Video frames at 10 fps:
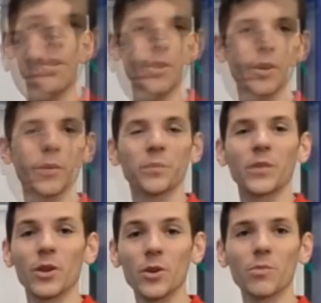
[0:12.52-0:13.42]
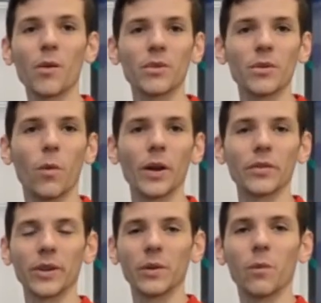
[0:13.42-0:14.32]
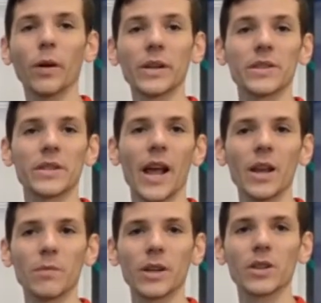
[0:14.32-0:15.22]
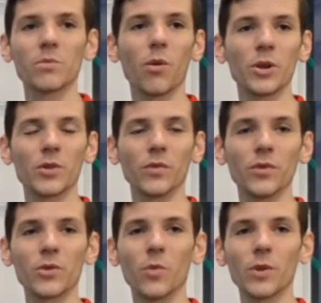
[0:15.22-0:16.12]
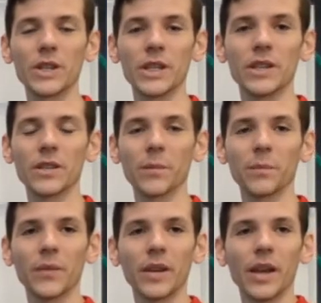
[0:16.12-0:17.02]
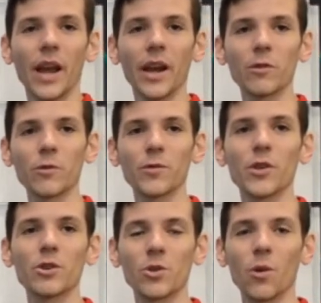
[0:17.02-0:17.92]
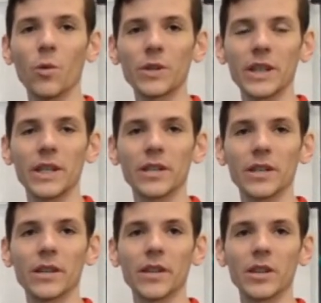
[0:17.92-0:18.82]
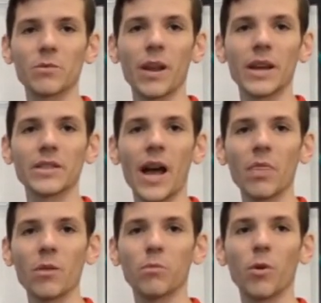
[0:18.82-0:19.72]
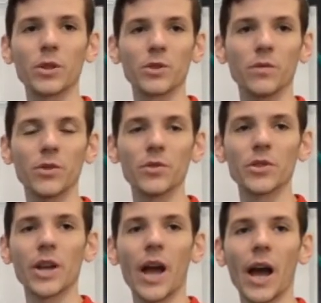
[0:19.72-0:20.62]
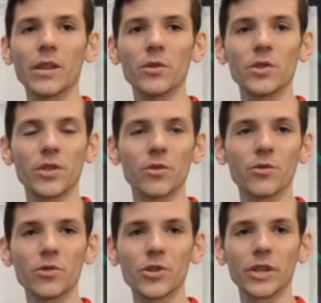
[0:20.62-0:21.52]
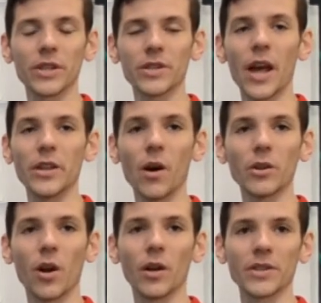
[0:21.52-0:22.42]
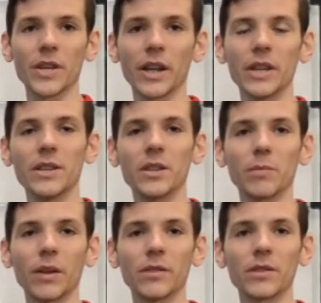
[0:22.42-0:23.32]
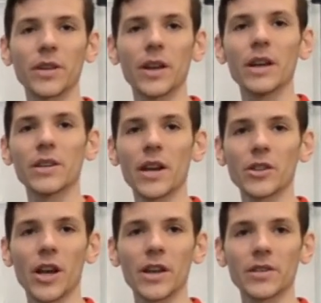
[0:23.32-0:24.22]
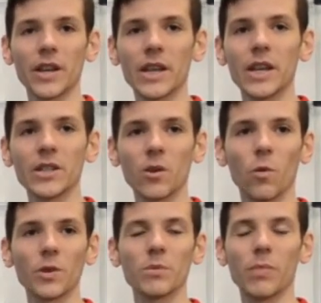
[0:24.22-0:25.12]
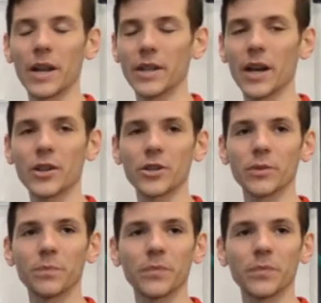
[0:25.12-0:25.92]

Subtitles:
So, you're probably wondering, what is an elementless point-of-use water heater? It refers to a water heater that is placed at the point of use and uses intrusionless and non-contact heating methods, such as heating water by induction.